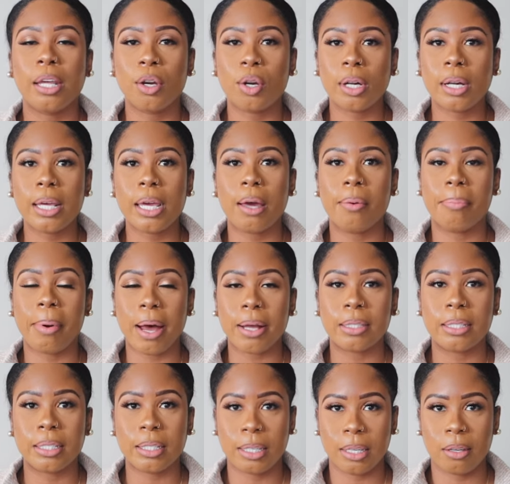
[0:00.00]
literally about
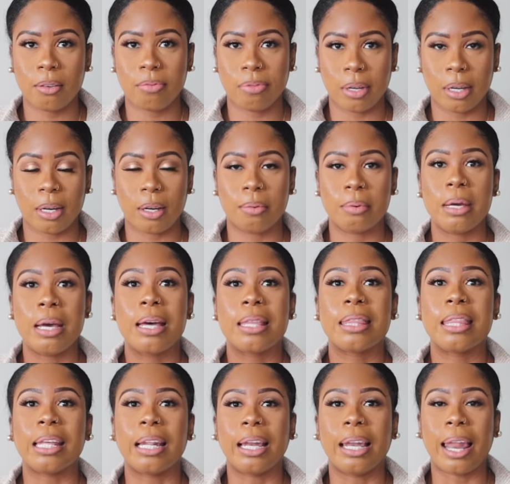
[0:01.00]
to give up
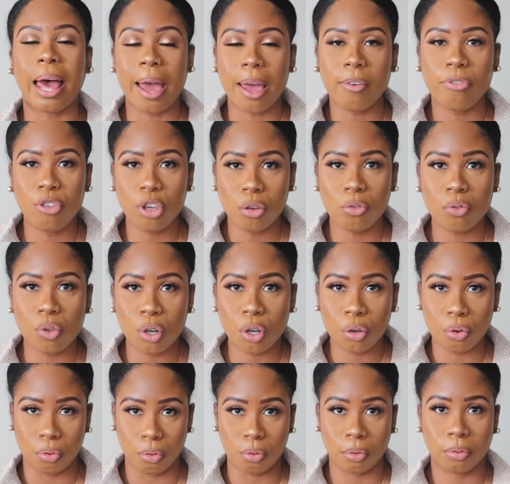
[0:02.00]
the life you
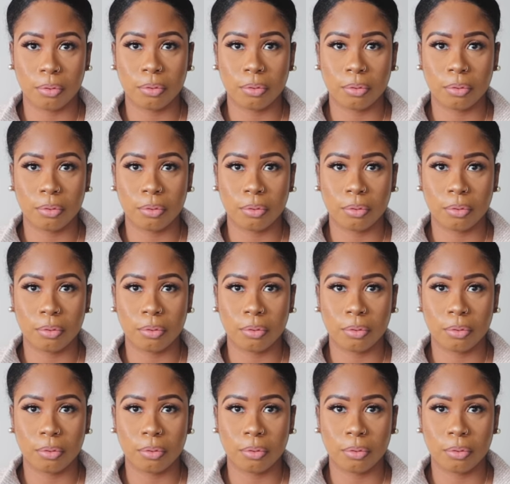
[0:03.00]
knew.